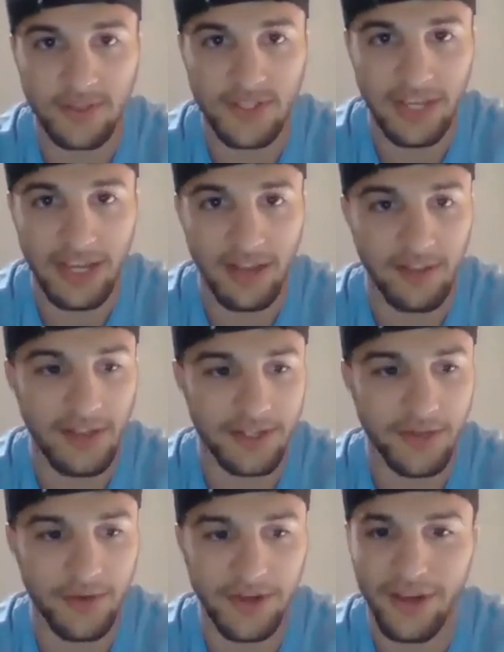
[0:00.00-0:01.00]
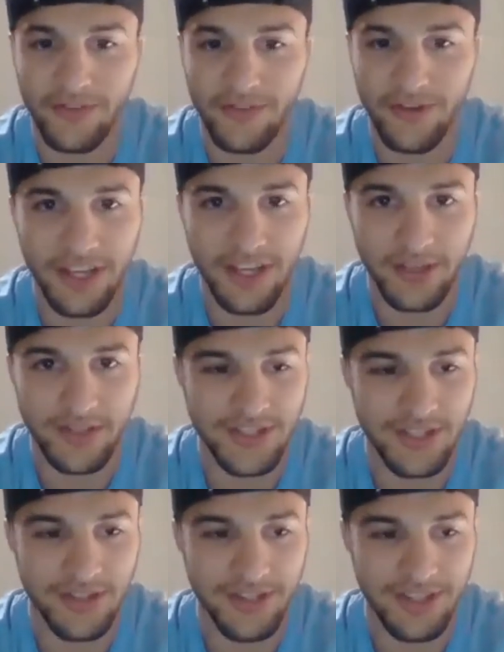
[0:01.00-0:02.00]
So I got a lot going on right now.
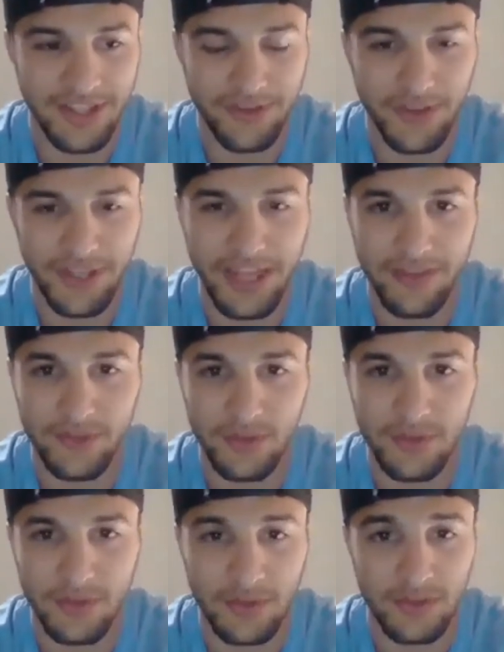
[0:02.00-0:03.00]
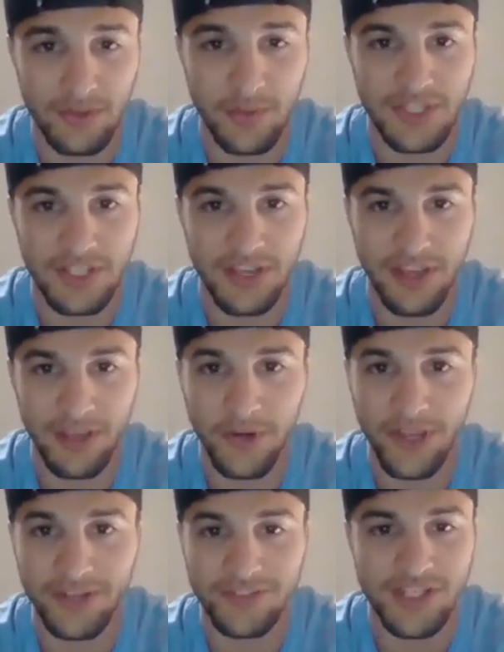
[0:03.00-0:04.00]
So I didn't really have too too much time
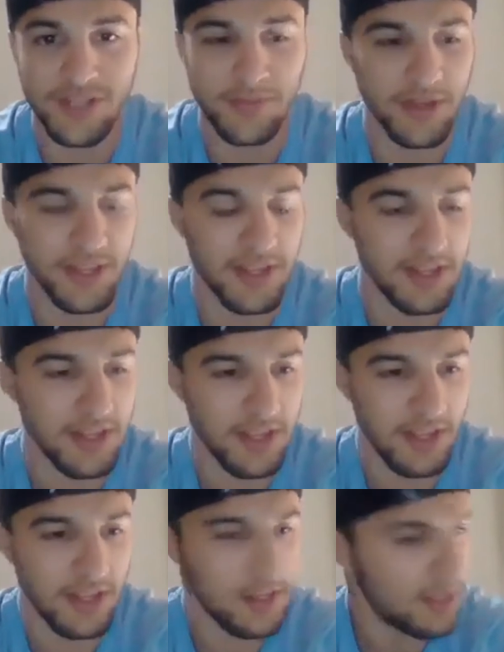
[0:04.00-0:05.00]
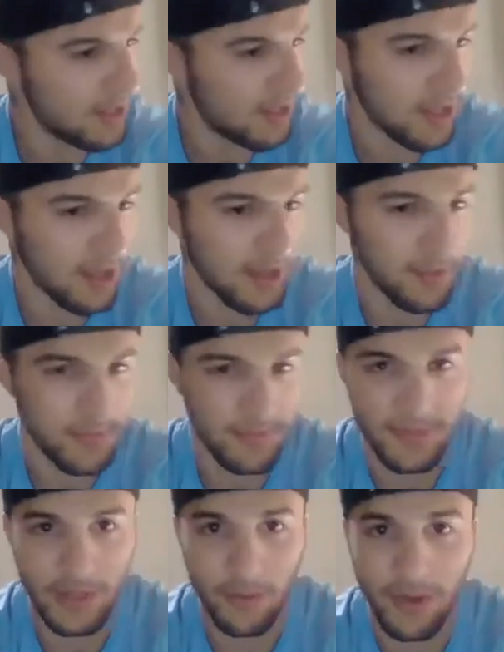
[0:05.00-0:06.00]
or energy, but um,
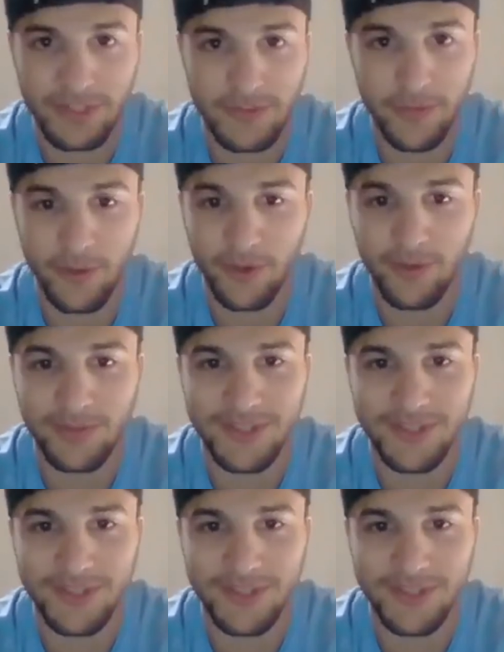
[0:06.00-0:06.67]
I watch from home.